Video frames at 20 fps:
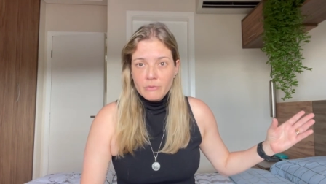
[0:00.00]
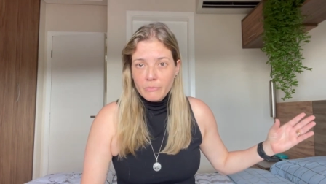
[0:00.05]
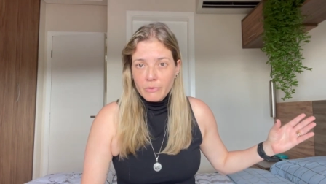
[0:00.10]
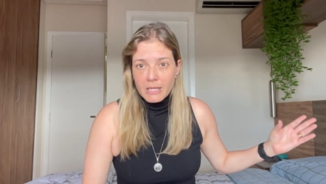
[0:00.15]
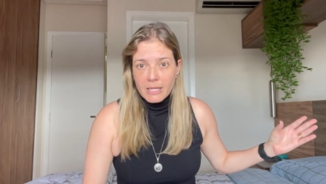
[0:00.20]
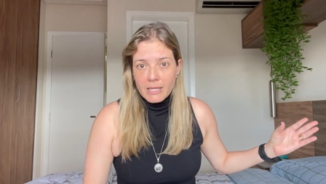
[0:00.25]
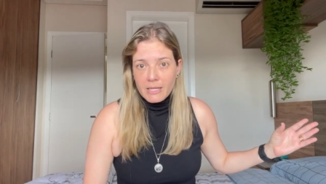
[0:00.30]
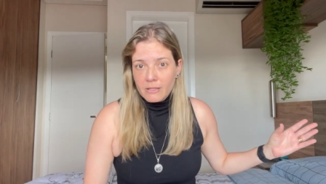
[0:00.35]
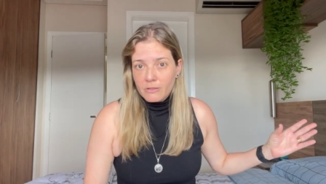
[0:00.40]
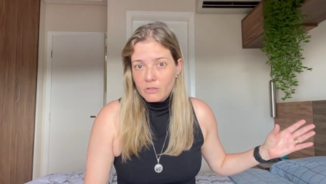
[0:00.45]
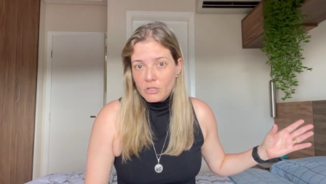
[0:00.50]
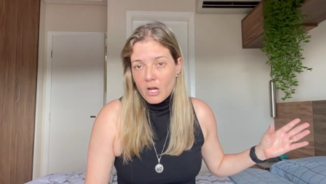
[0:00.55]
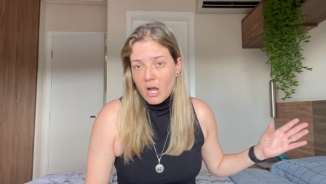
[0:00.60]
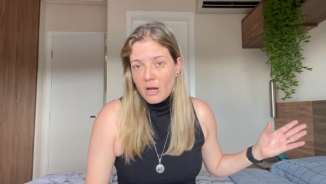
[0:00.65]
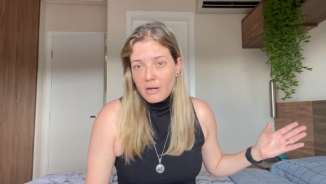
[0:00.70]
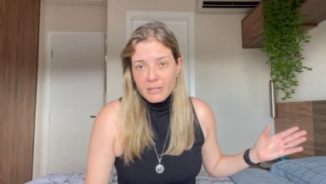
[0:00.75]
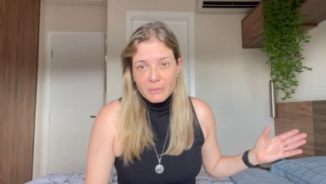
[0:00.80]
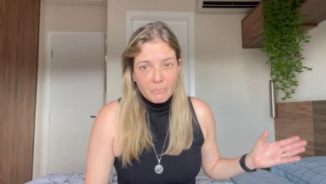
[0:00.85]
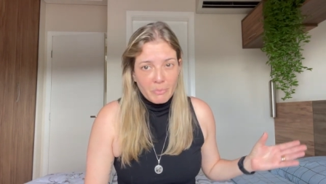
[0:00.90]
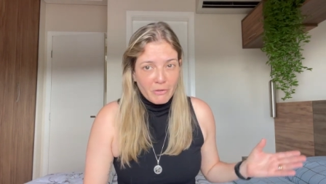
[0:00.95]
we
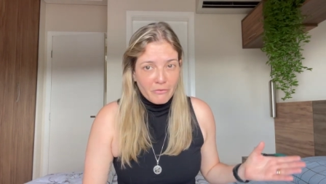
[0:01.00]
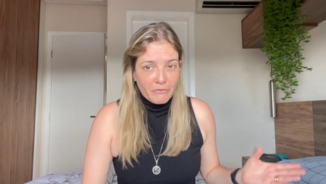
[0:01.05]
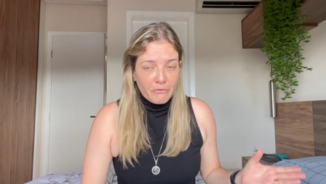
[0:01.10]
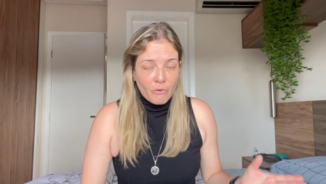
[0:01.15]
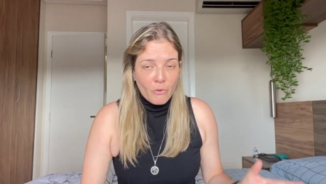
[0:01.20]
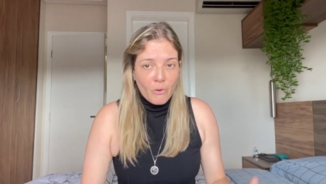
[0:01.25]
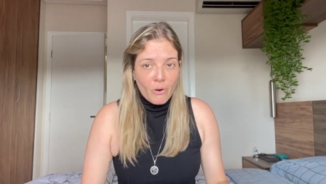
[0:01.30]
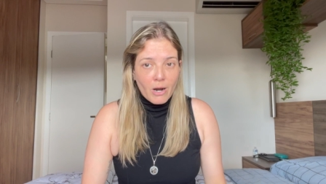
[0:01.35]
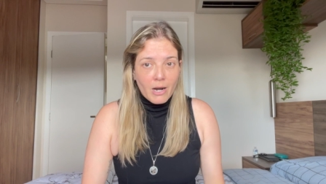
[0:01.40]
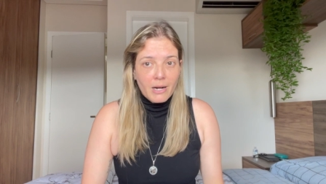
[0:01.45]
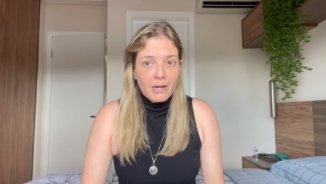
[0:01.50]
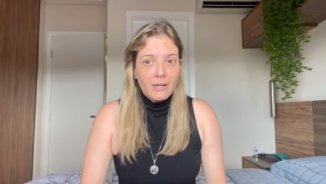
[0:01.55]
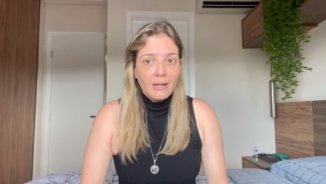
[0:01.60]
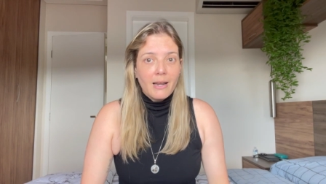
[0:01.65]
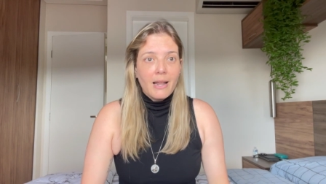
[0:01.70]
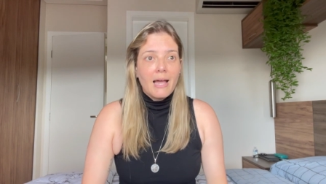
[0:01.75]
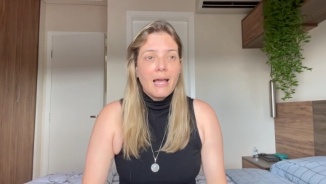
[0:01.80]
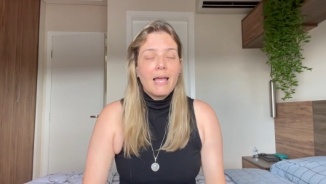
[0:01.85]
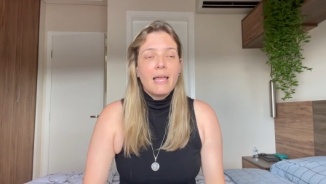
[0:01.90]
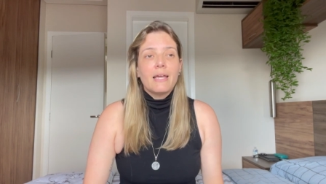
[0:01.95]
talked before
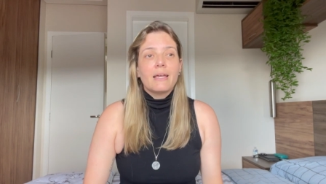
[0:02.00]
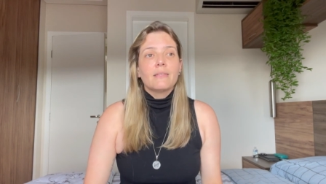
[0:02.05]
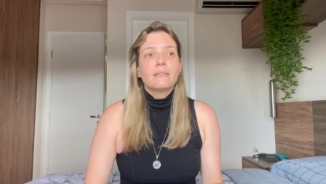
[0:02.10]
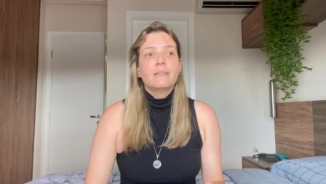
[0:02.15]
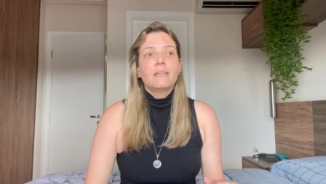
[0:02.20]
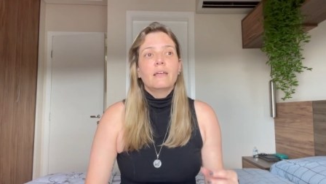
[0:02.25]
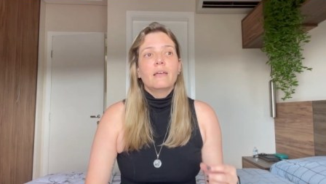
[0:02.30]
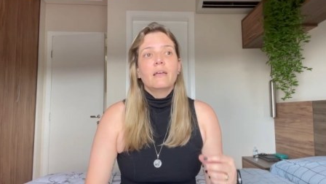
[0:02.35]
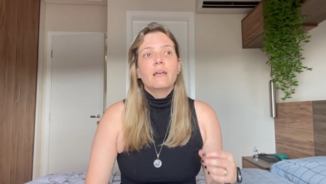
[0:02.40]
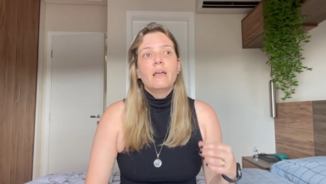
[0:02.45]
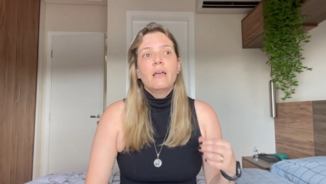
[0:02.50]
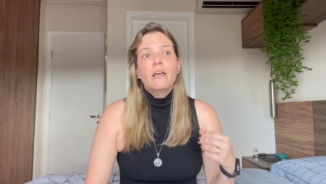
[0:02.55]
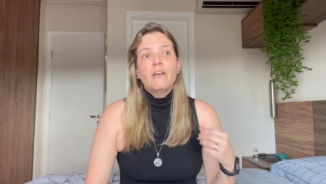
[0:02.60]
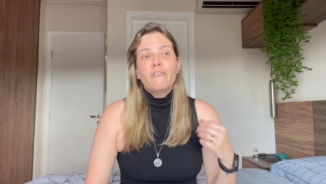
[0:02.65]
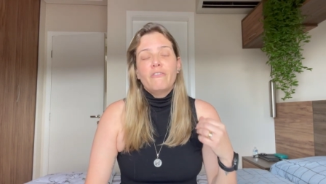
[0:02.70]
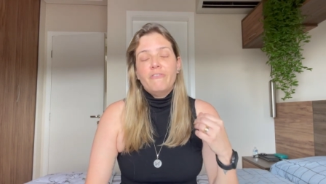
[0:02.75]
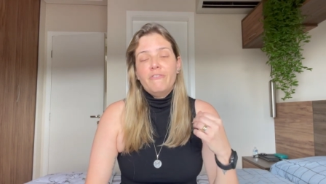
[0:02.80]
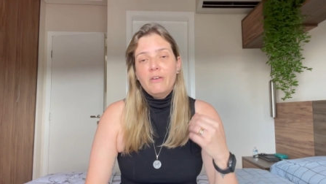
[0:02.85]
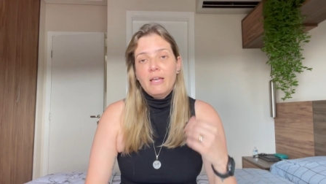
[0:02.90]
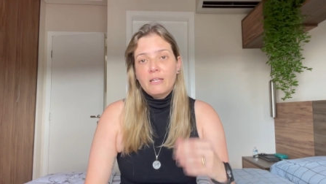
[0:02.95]
like the
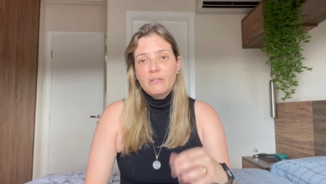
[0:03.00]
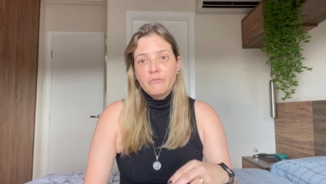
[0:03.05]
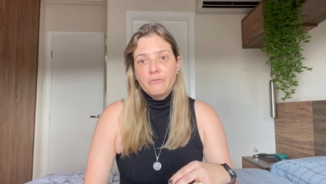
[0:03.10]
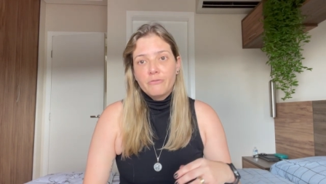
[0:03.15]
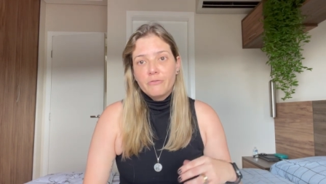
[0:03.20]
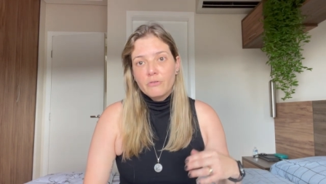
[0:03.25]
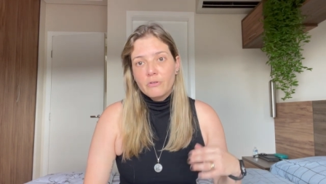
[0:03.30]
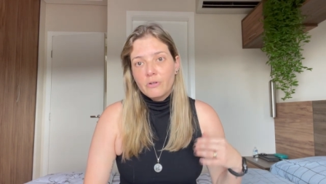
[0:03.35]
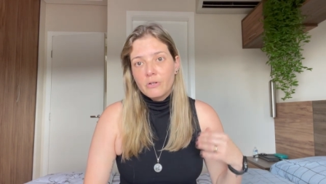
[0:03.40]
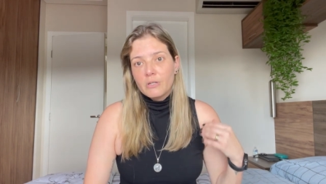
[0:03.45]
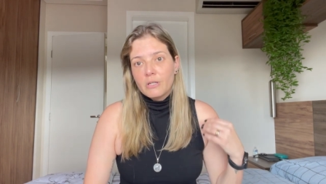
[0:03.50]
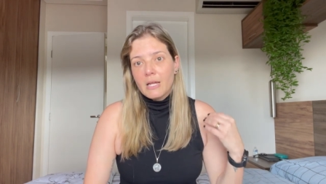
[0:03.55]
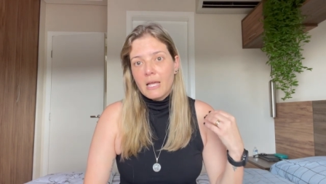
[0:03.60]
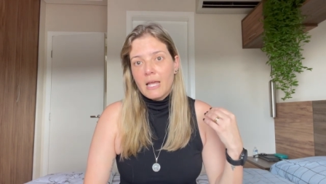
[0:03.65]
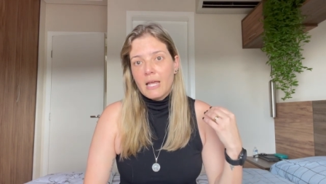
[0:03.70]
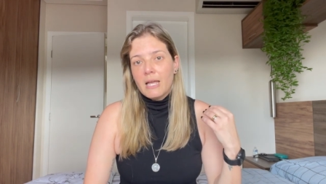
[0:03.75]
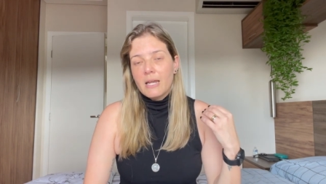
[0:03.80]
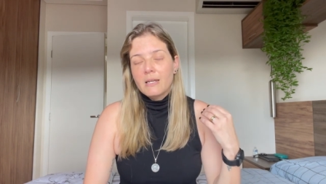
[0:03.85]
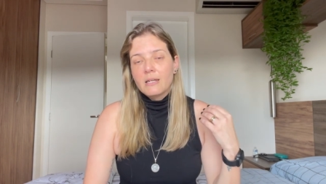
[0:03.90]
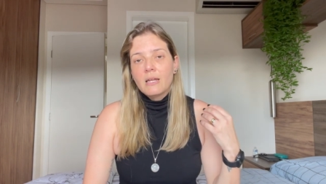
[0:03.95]
fat food
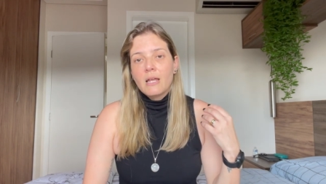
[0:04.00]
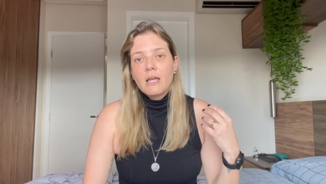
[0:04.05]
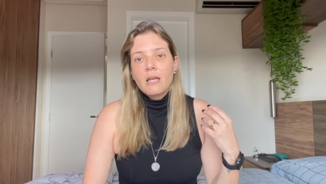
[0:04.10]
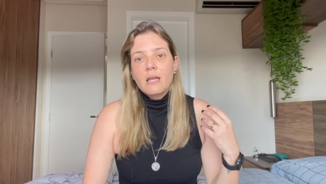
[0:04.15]
and